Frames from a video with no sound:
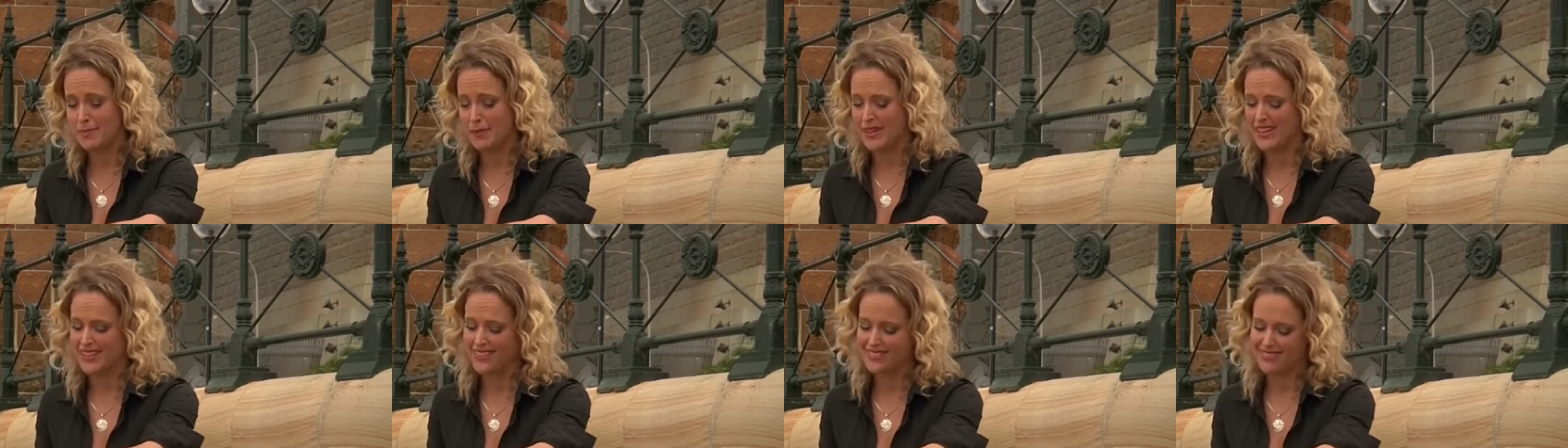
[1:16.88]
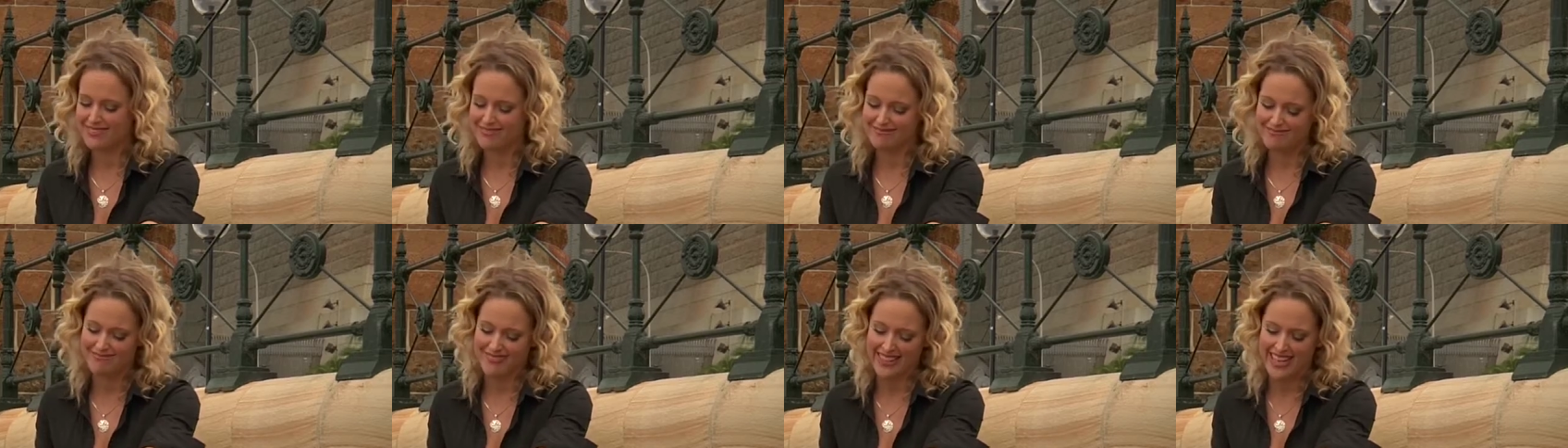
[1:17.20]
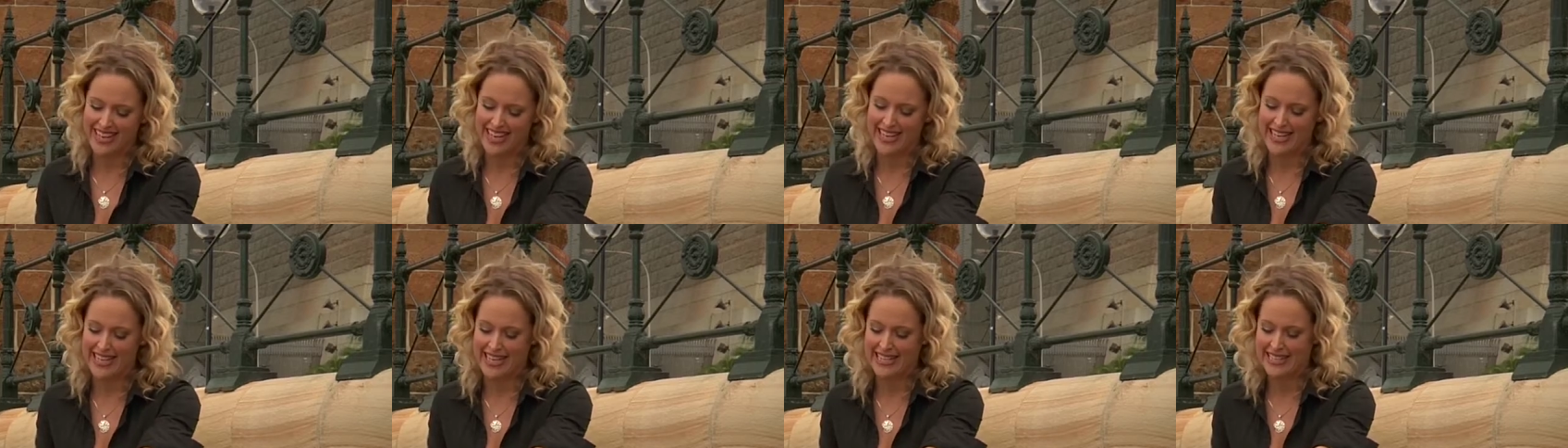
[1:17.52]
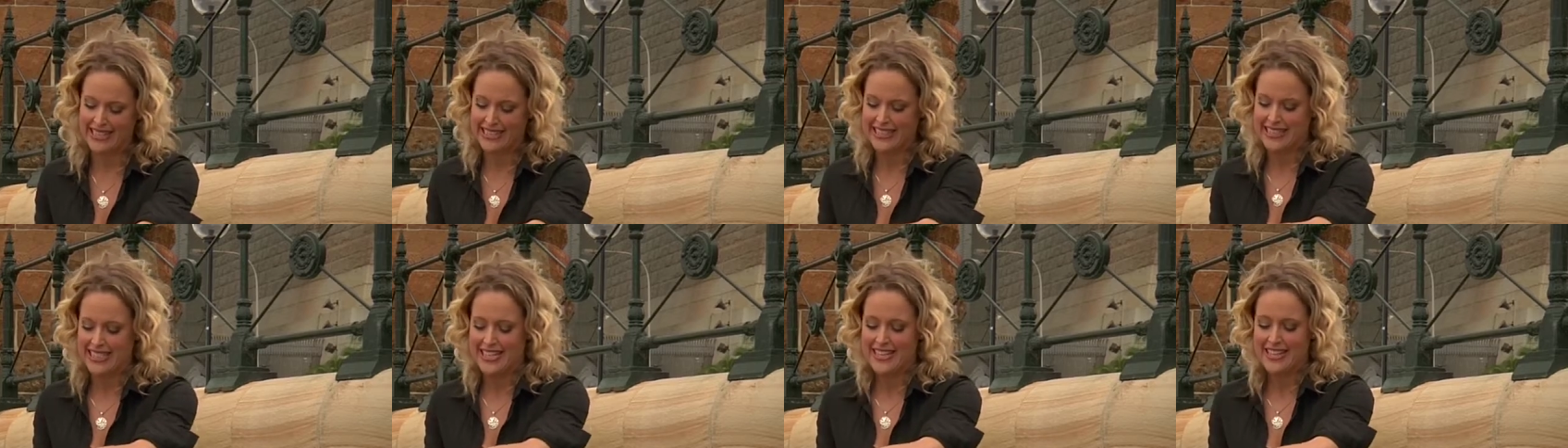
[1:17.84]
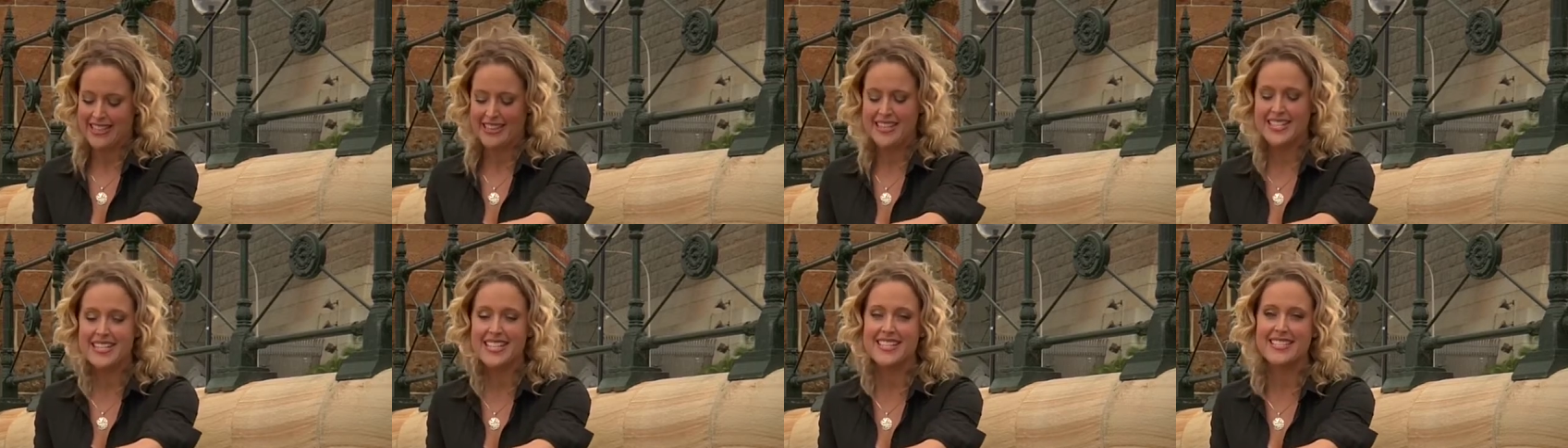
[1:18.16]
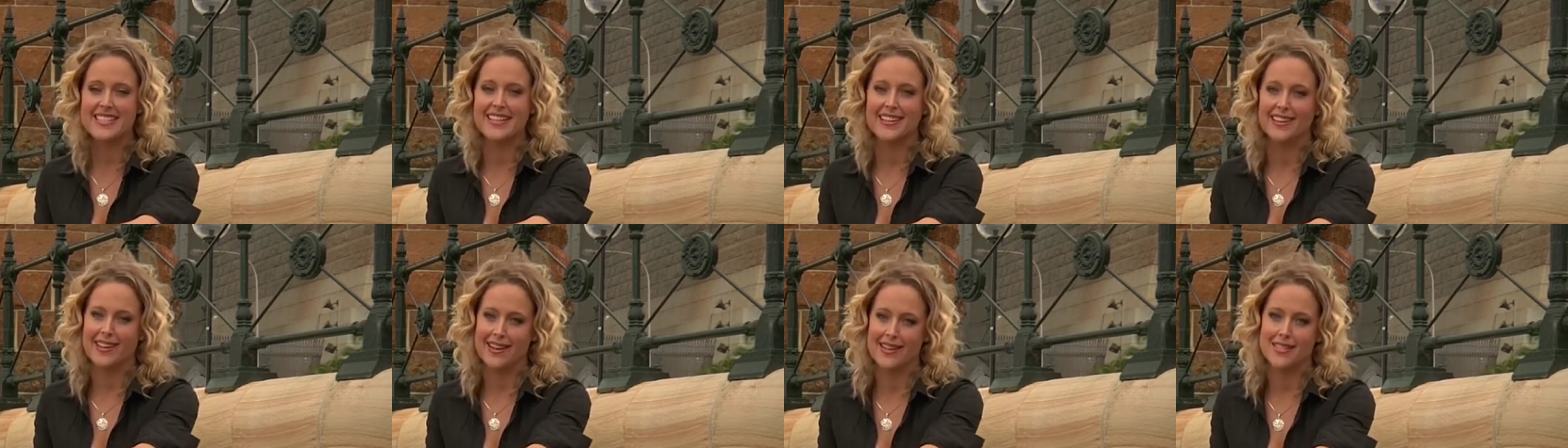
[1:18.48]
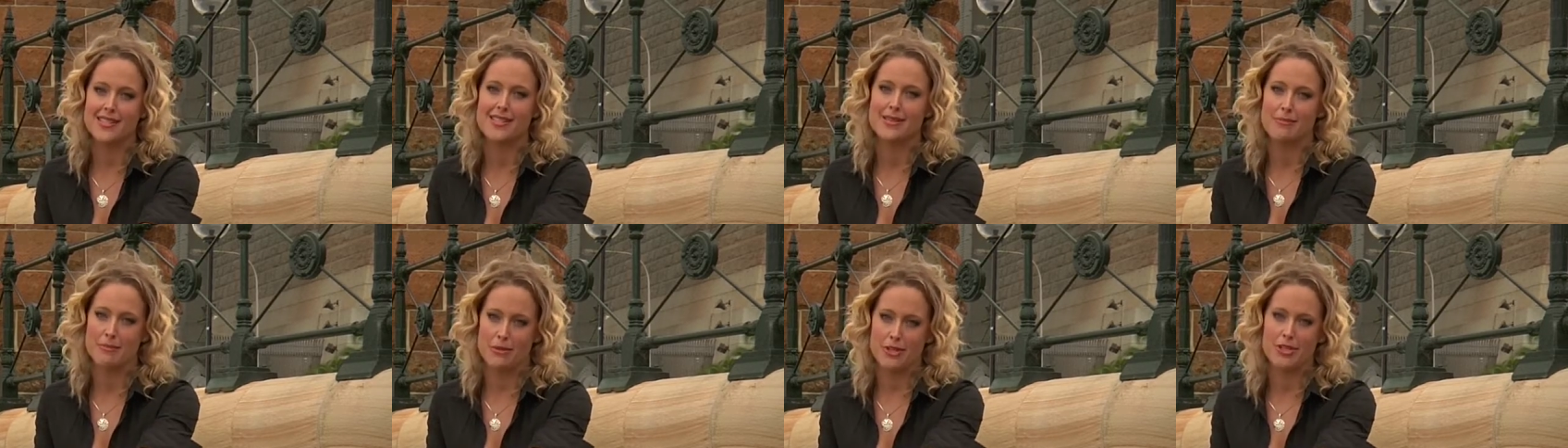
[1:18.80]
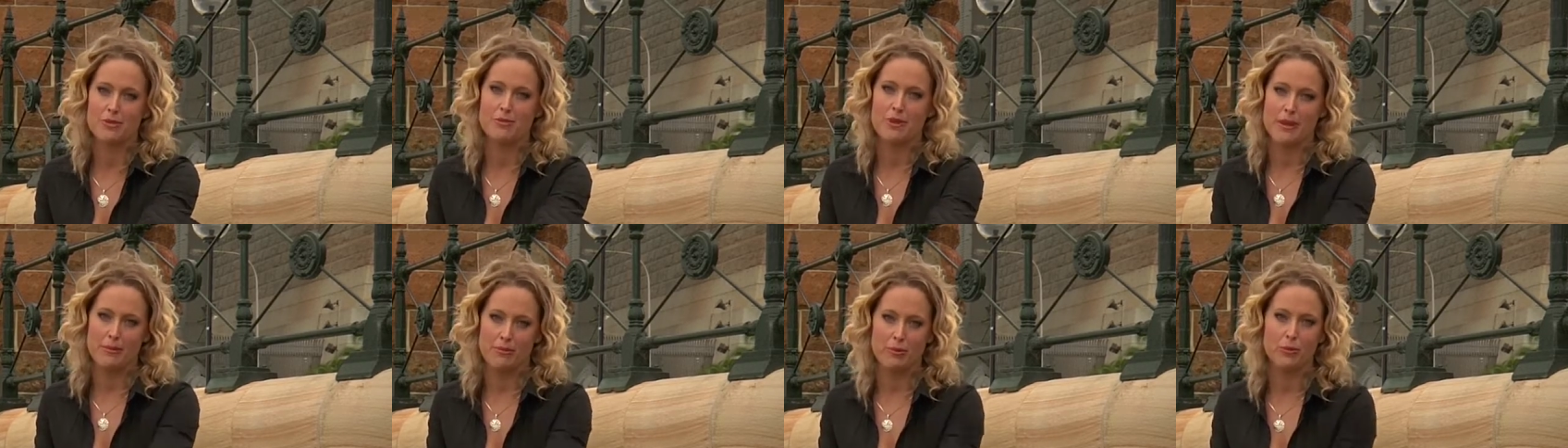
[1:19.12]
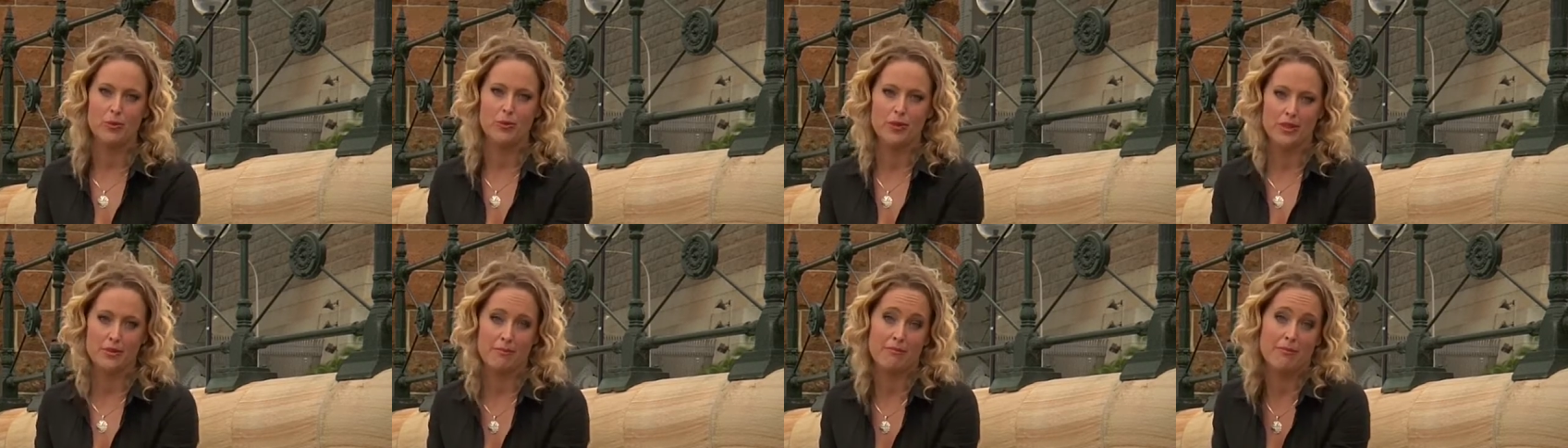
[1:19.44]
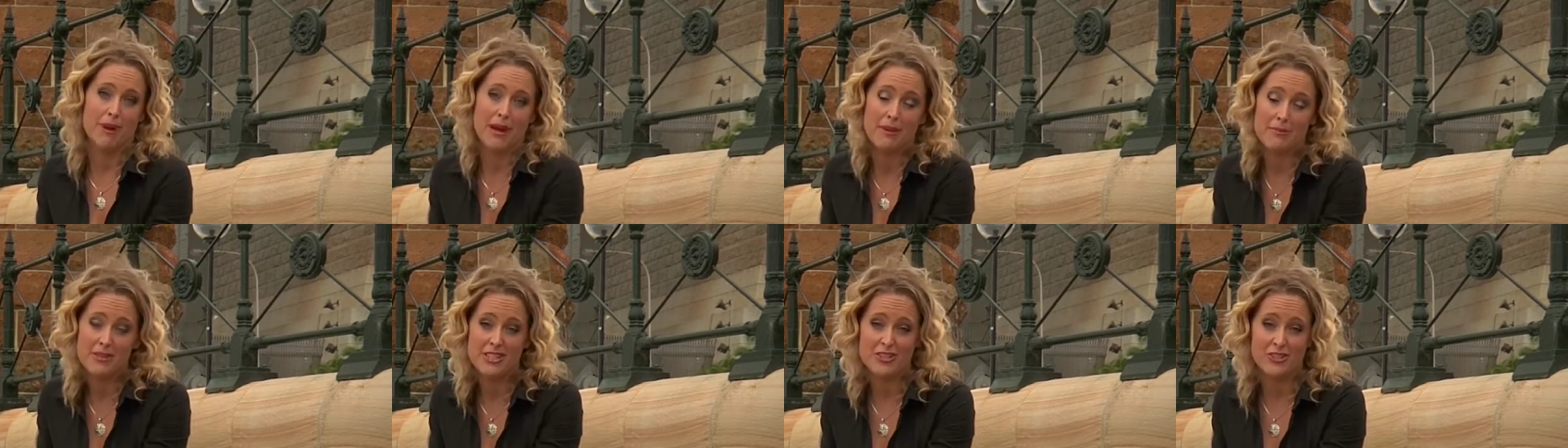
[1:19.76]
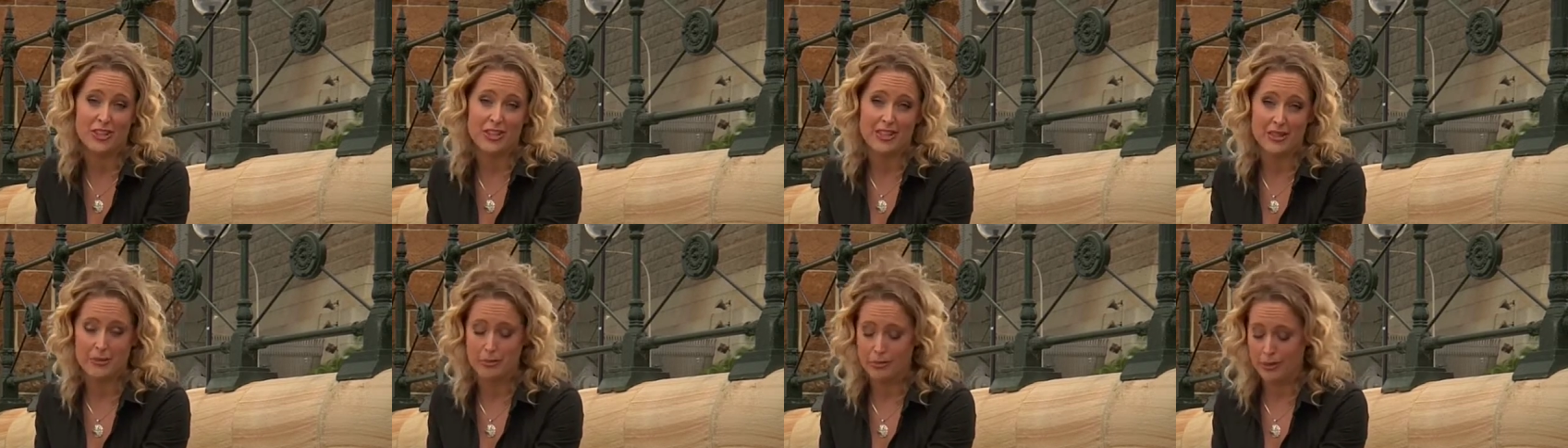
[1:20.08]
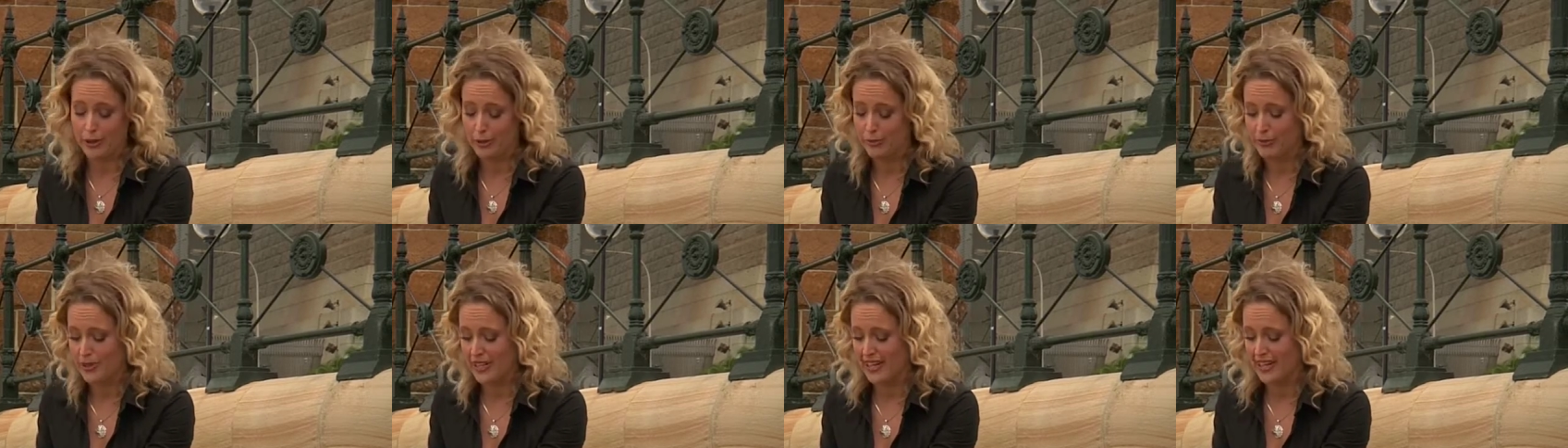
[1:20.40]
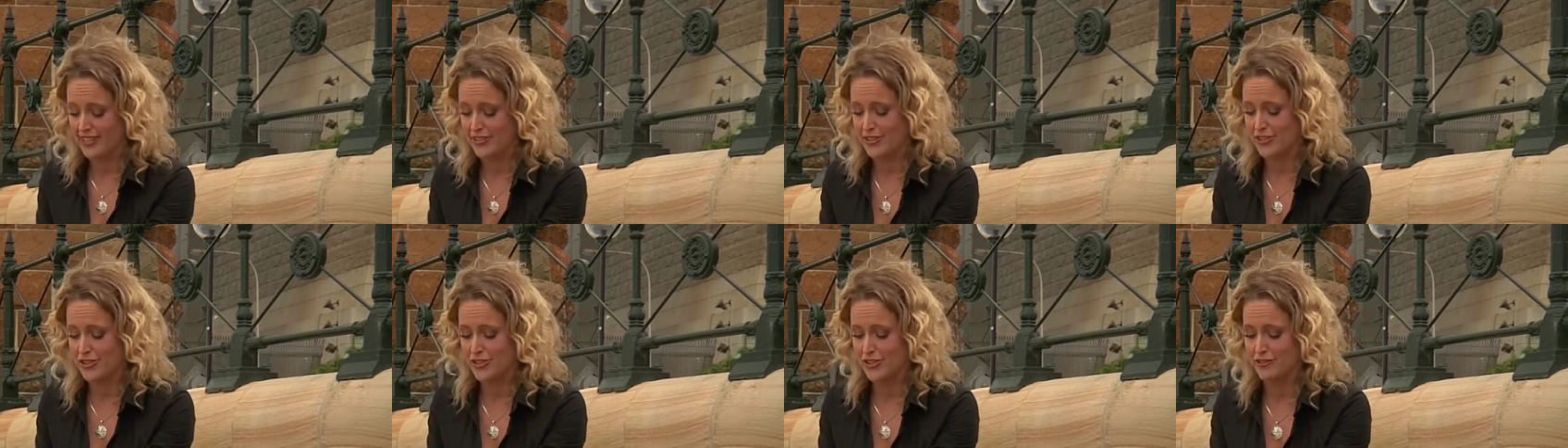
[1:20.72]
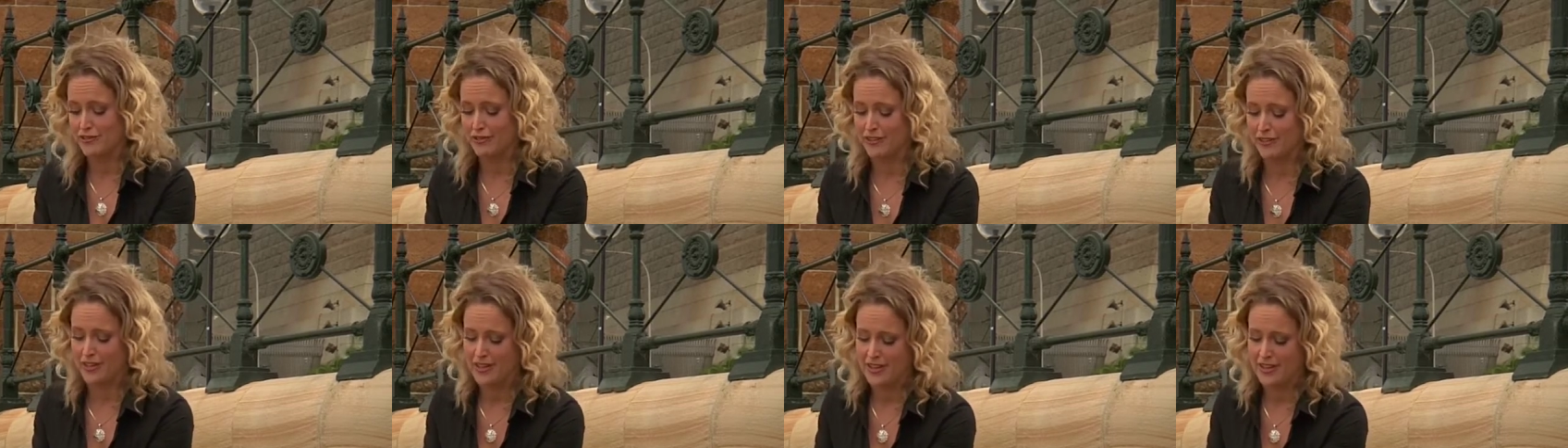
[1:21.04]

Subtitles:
but hey, this is a glass that most people would maybe drink the bourbon out of.